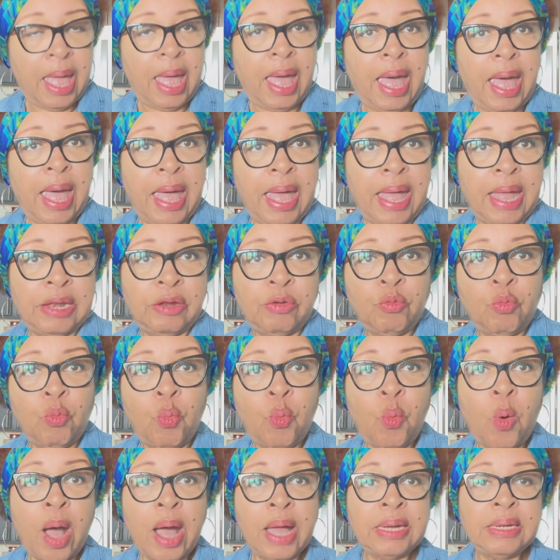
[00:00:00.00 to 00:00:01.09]
and
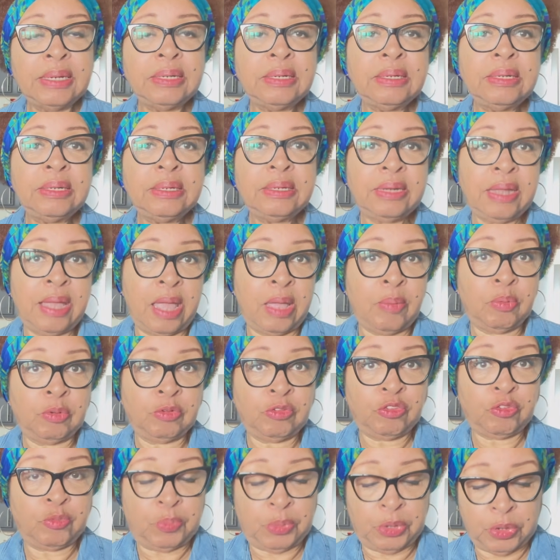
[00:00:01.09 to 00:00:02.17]
1
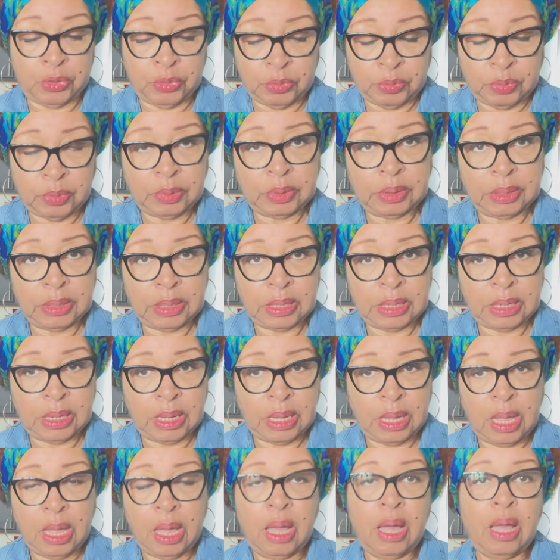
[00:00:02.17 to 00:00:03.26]
tablespoon
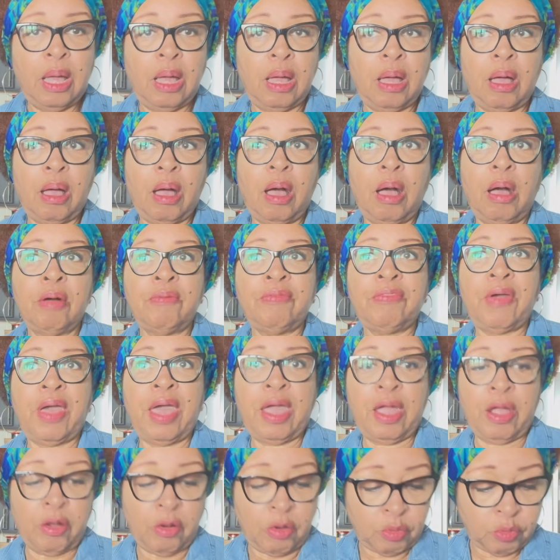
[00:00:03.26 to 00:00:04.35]
of
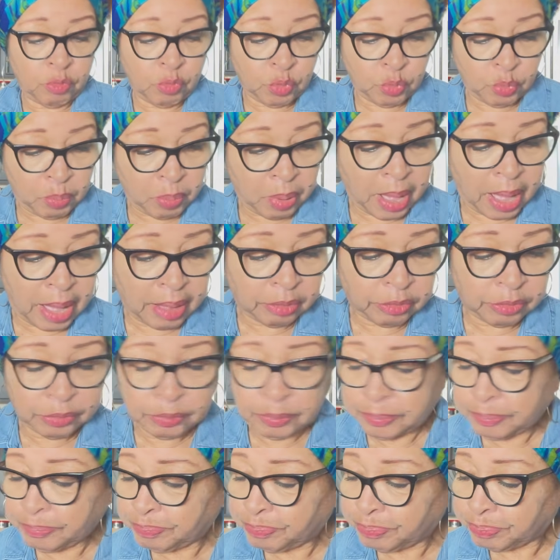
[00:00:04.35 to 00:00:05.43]
arrowroot powder.
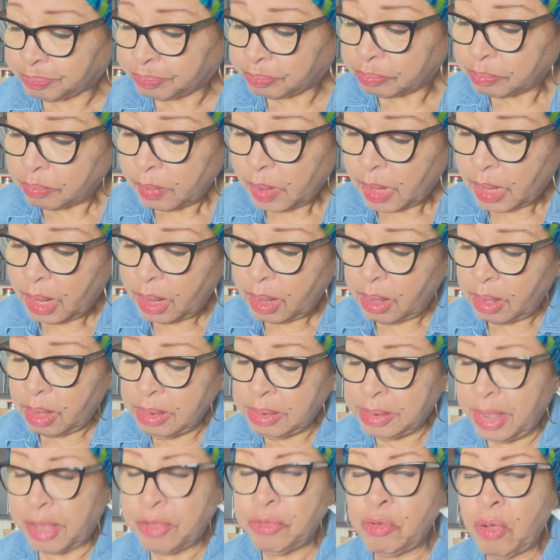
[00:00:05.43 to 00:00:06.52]

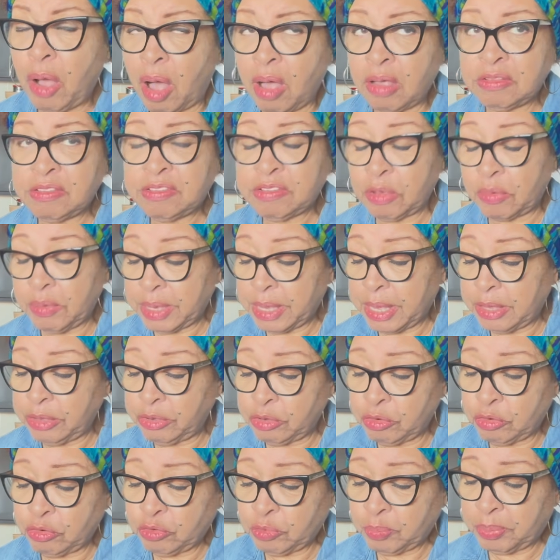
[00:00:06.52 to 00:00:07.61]
Now you also can
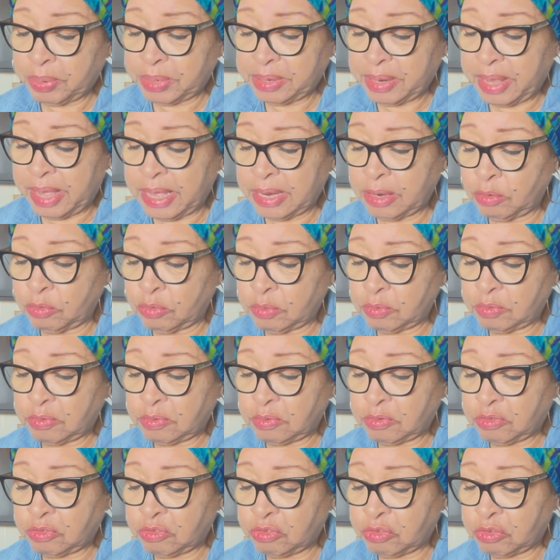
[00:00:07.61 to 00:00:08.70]
use potato
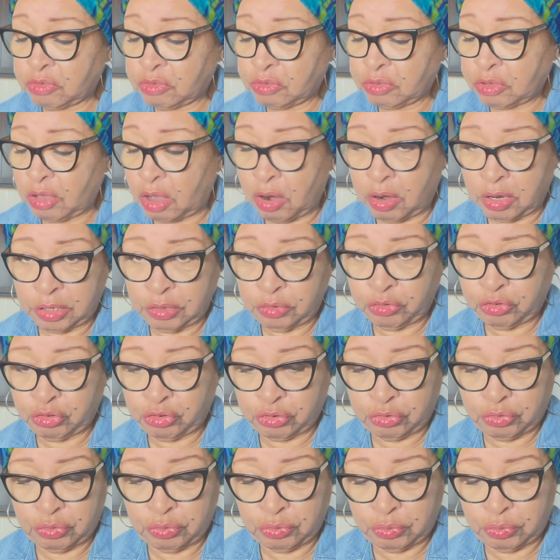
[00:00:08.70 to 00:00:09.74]
starch